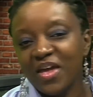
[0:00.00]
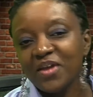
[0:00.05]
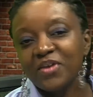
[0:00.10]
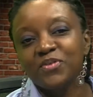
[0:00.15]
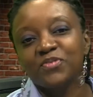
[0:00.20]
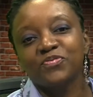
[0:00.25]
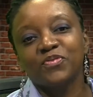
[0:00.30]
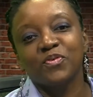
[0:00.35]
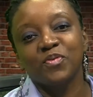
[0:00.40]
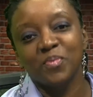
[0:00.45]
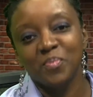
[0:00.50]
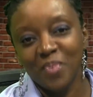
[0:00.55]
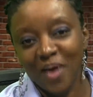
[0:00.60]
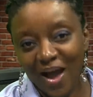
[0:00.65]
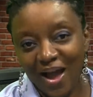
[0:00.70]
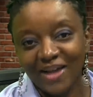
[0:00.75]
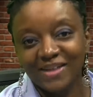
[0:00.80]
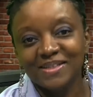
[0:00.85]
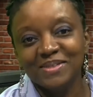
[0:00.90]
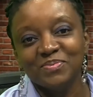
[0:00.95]
thank you for
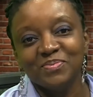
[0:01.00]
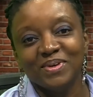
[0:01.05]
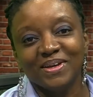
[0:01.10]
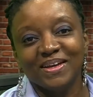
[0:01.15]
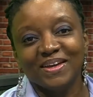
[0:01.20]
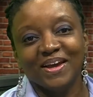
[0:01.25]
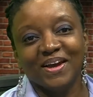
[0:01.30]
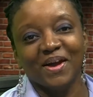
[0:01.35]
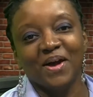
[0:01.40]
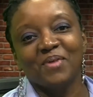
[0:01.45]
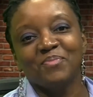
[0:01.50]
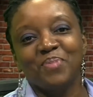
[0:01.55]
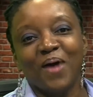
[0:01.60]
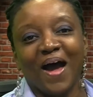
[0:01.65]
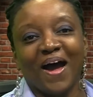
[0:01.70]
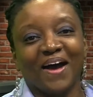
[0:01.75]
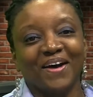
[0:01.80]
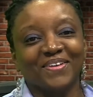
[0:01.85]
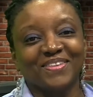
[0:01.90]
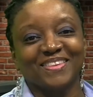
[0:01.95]
reminding me
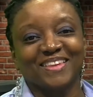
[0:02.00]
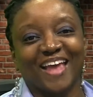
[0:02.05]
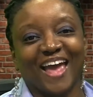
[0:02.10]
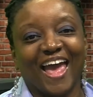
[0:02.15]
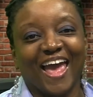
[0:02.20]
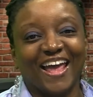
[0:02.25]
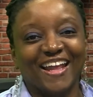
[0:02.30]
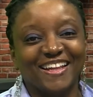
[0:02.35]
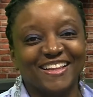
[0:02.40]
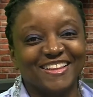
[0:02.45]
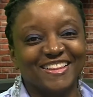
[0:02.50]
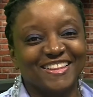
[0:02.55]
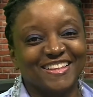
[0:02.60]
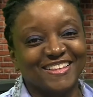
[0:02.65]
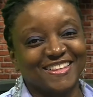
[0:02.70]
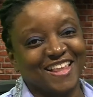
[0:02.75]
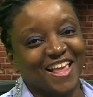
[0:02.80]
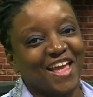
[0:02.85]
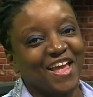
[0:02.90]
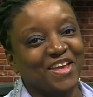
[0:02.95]
about that.
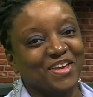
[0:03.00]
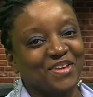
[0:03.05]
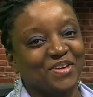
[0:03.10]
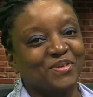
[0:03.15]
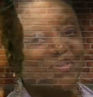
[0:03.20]
Thank